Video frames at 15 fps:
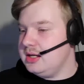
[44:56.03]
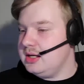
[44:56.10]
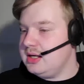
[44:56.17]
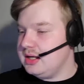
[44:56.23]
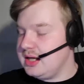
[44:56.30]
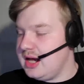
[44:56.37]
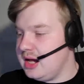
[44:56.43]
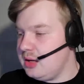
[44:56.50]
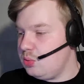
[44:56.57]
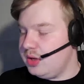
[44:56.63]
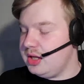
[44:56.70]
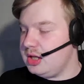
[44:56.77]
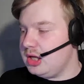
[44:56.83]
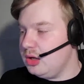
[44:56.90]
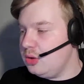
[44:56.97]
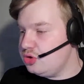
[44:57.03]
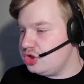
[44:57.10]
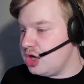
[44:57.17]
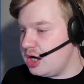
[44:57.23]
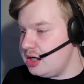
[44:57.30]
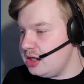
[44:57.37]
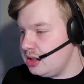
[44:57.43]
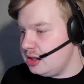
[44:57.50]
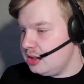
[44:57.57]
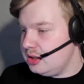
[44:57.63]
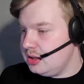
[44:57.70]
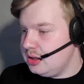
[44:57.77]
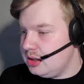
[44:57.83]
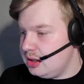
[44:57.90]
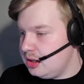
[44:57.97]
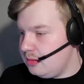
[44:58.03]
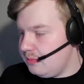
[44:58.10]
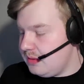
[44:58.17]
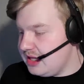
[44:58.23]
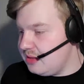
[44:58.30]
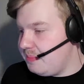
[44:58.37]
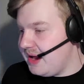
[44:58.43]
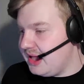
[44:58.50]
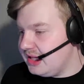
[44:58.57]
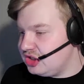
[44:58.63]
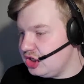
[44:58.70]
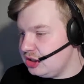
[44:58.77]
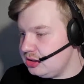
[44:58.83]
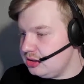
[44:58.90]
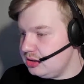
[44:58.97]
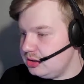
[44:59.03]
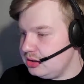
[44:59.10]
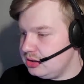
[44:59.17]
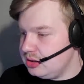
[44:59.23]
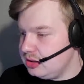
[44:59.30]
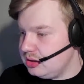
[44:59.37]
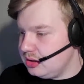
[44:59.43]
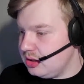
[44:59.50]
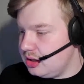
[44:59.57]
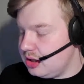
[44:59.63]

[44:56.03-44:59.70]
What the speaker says: again well closed out by the Belgian. And now